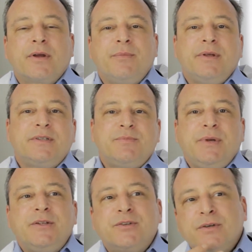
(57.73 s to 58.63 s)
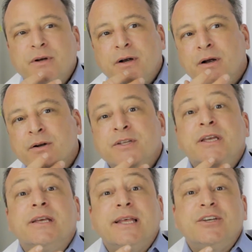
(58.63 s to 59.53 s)
There can be speech
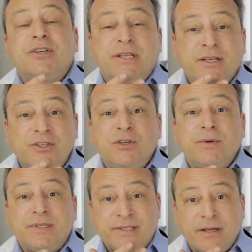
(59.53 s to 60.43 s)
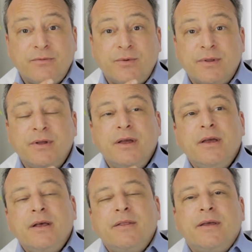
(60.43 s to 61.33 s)
articulation issue itself, where
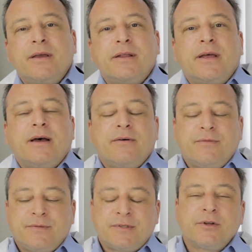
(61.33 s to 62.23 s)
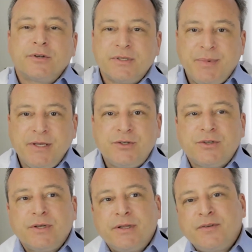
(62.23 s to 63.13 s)
they can have slurred
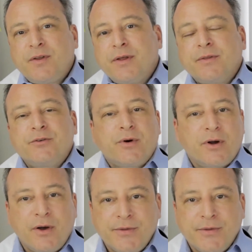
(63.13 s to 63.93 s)
speech and sound like they're drunk all